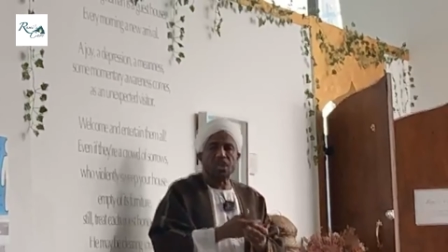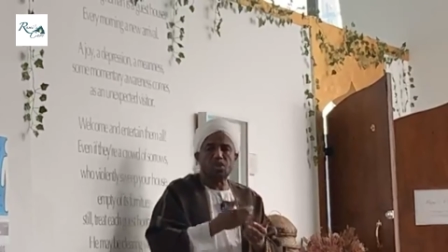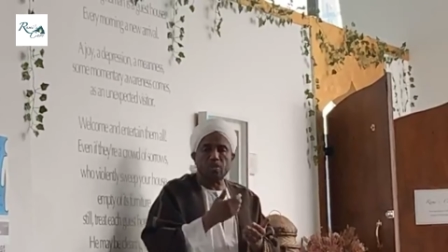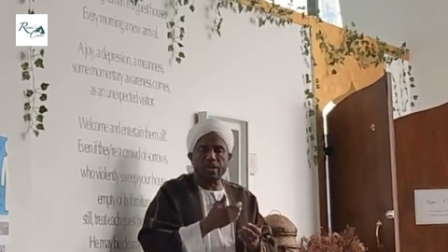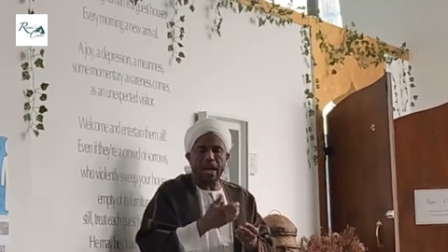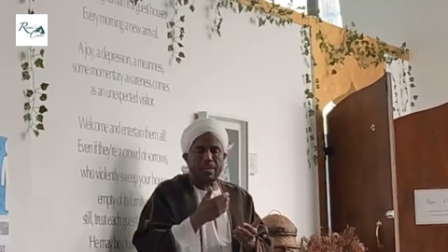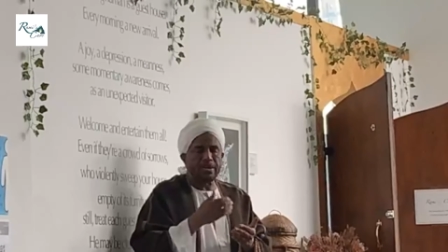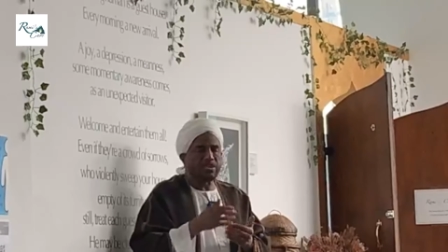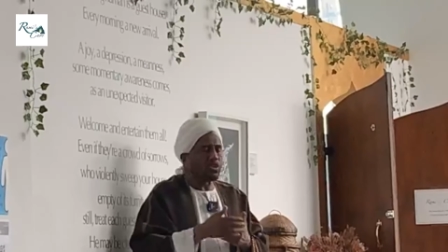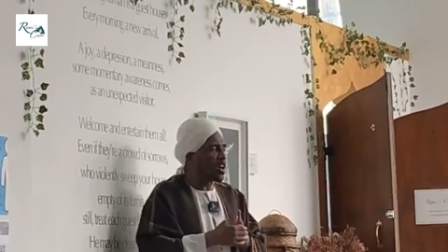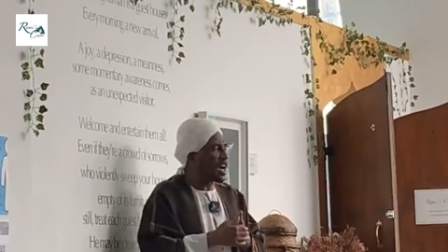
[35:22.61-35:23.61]
is to be a
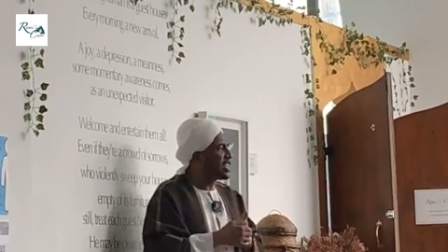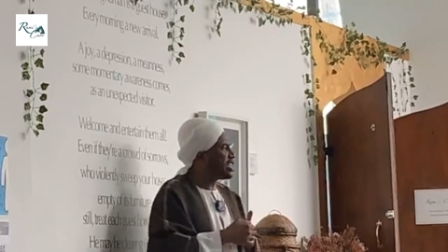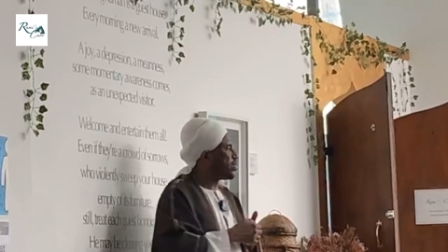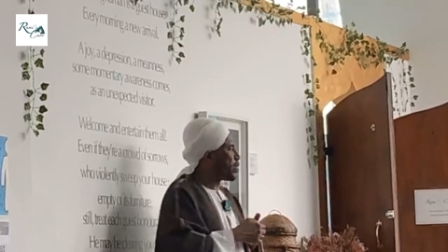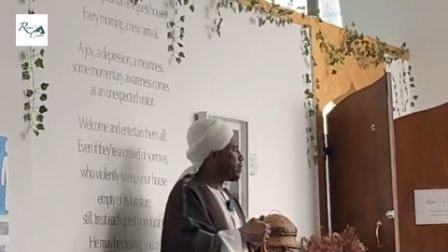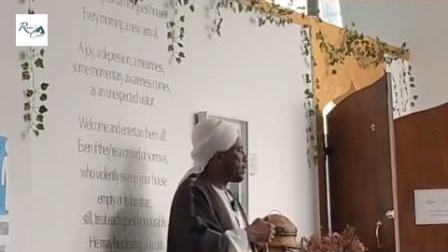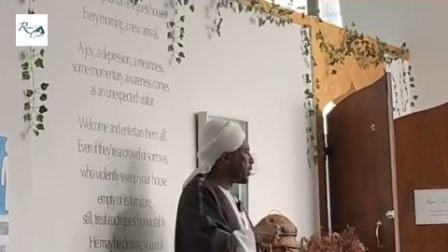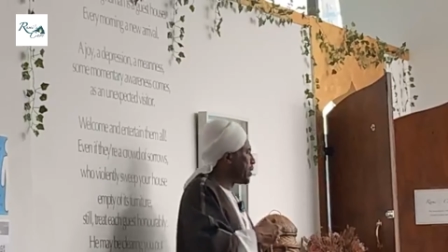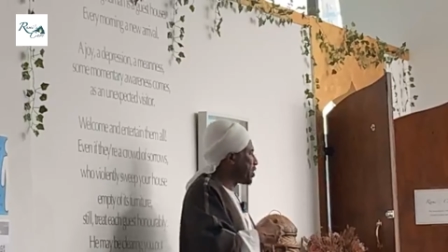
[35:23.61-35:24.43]
means of guidance for people